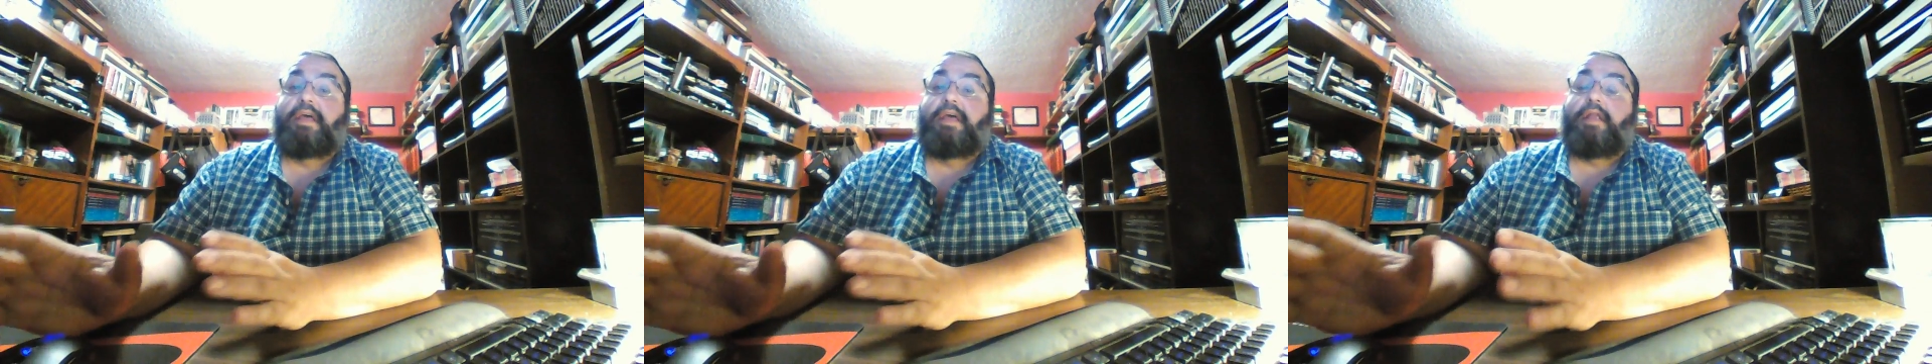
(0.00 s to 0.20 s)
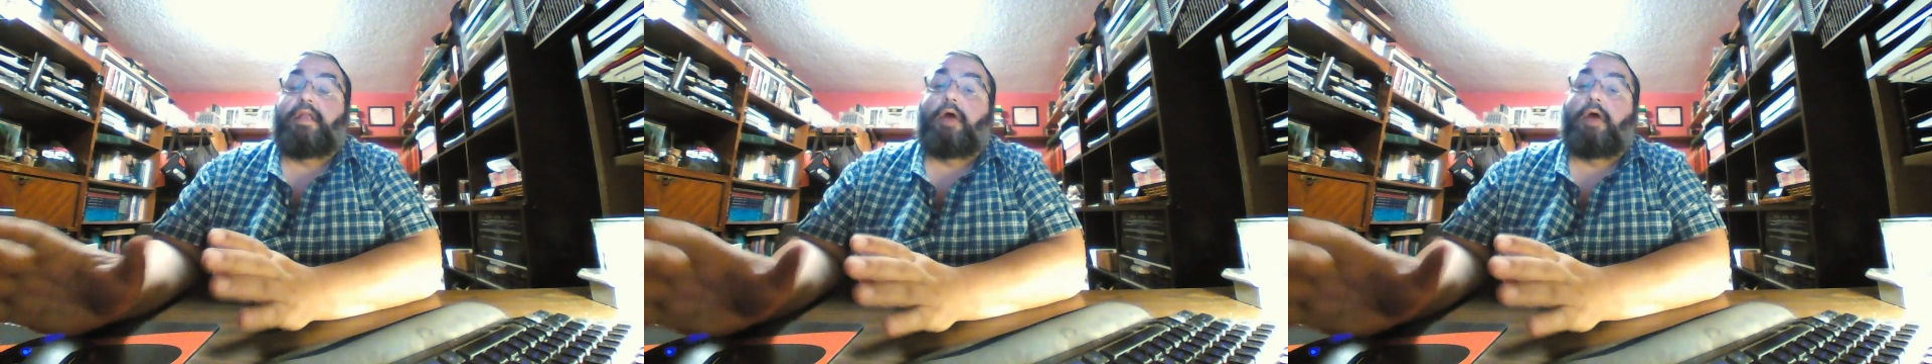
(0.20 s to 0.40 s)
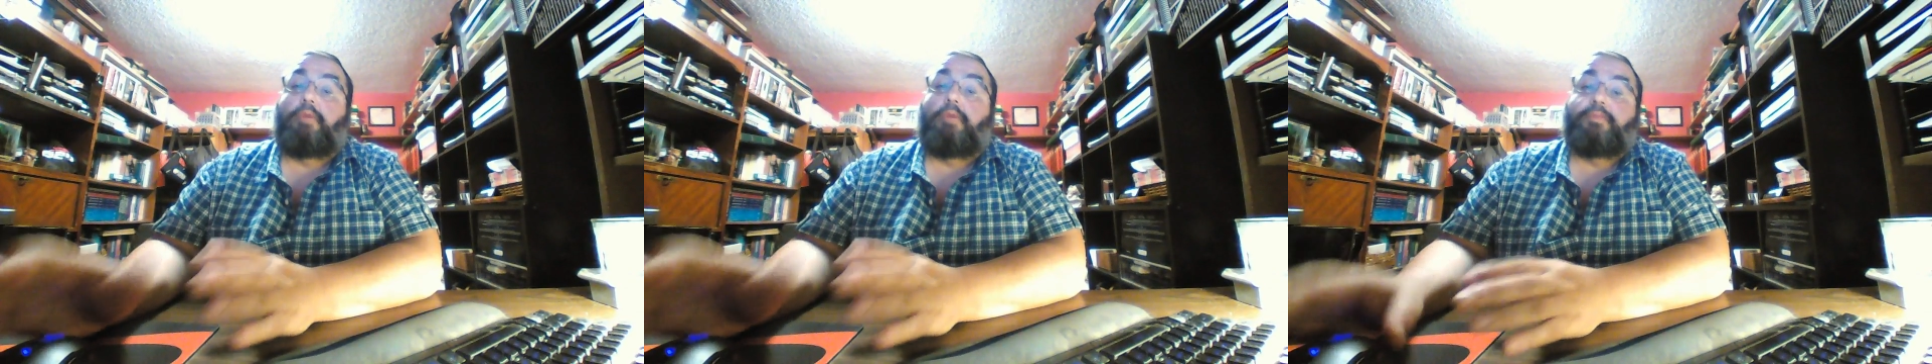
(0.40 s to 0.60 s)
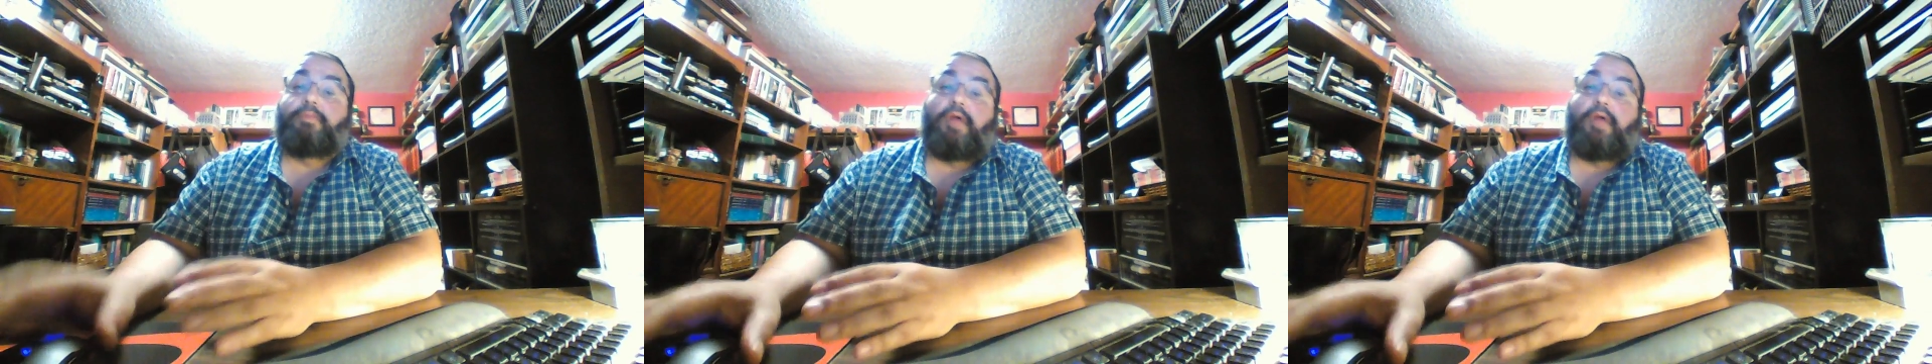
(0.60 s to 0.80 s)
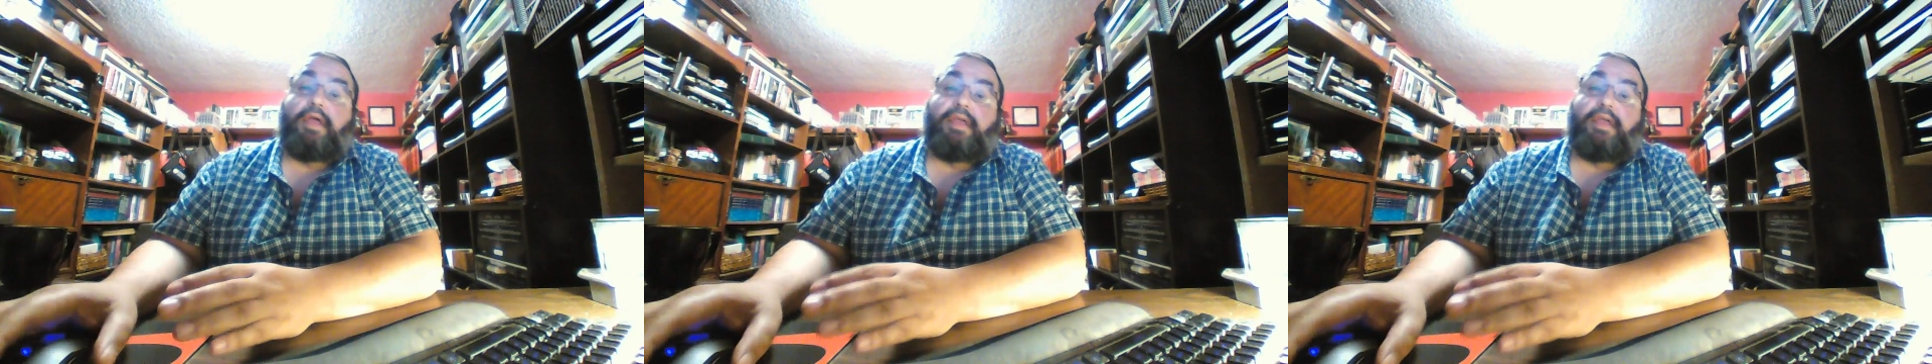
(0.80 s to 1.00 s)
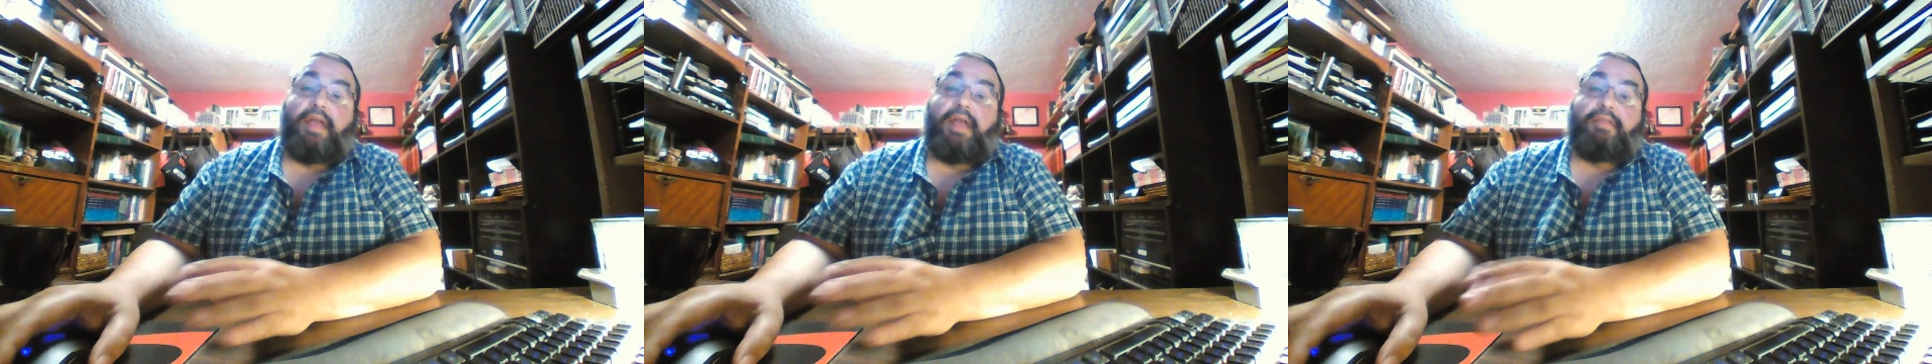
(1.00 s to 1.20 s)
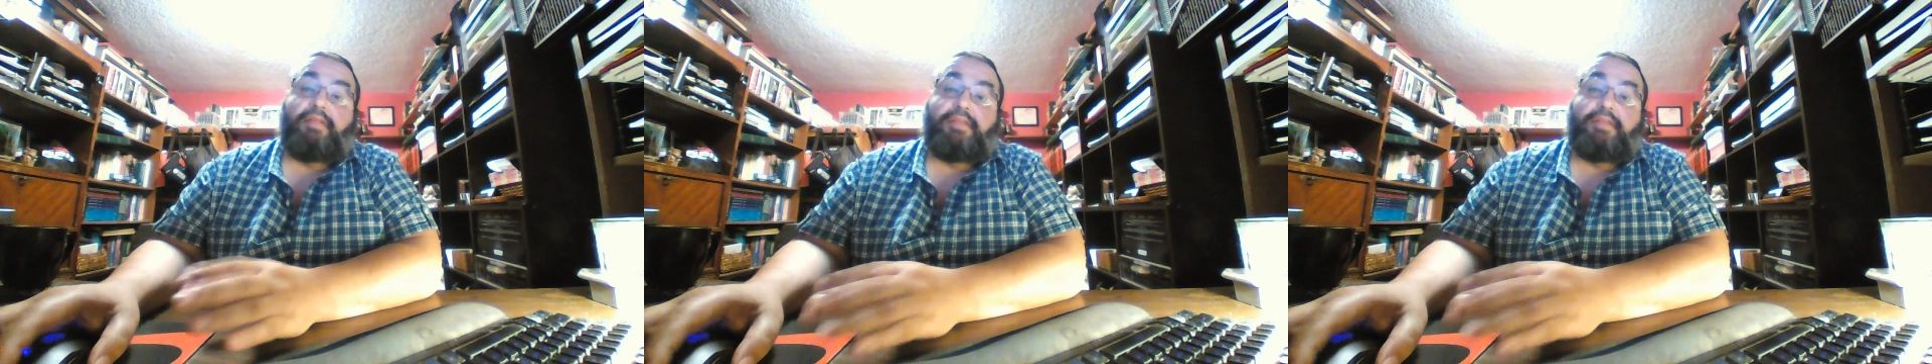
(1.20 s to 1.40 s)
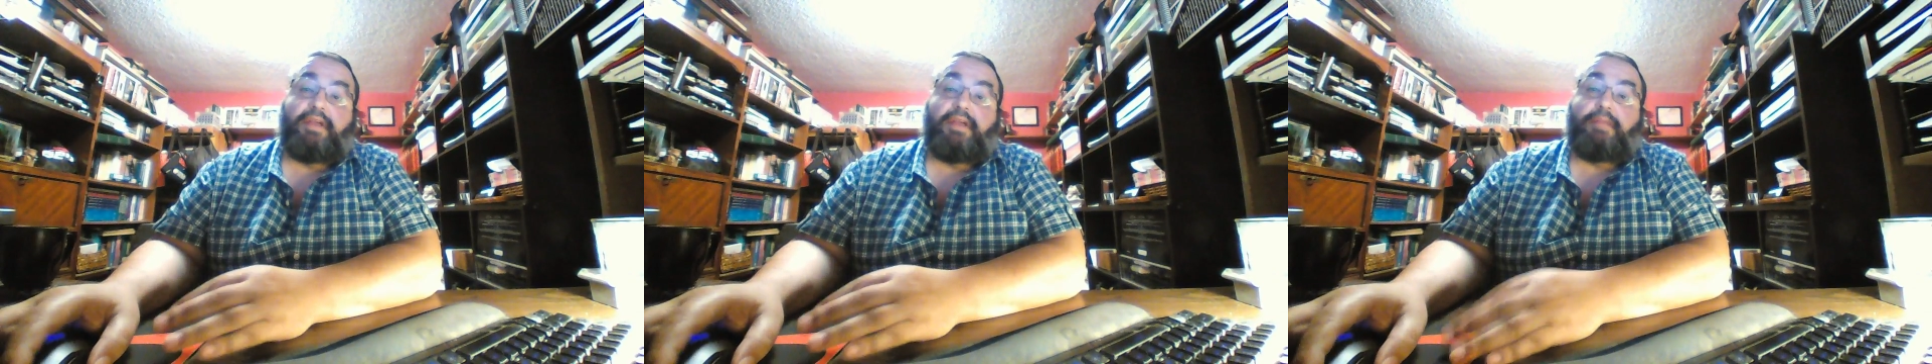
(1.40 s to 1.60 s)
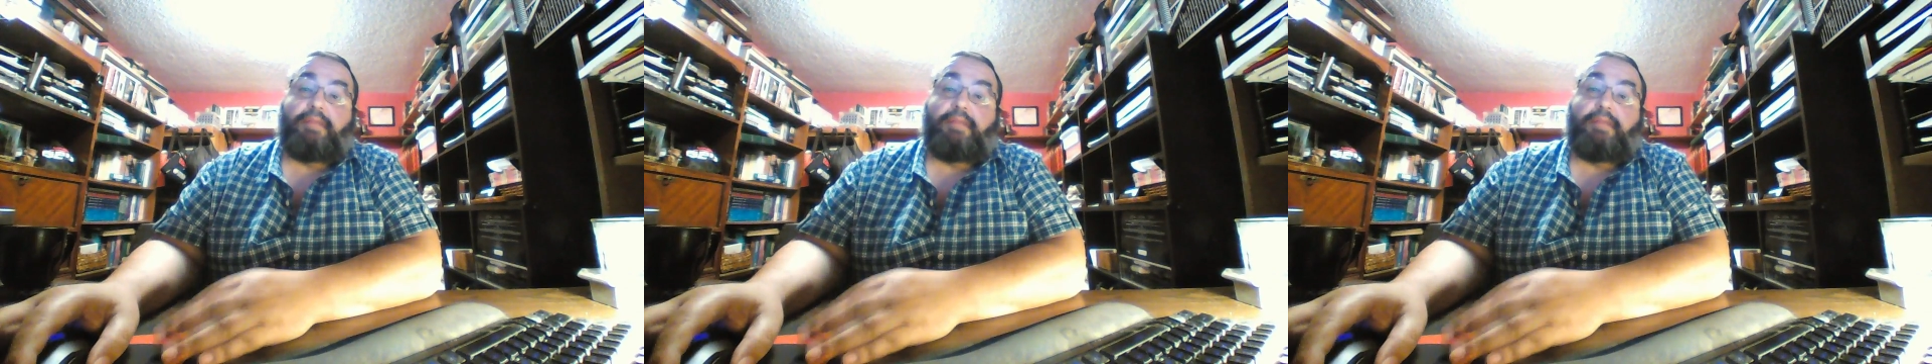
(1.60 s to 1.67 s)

now I'm trying another turn in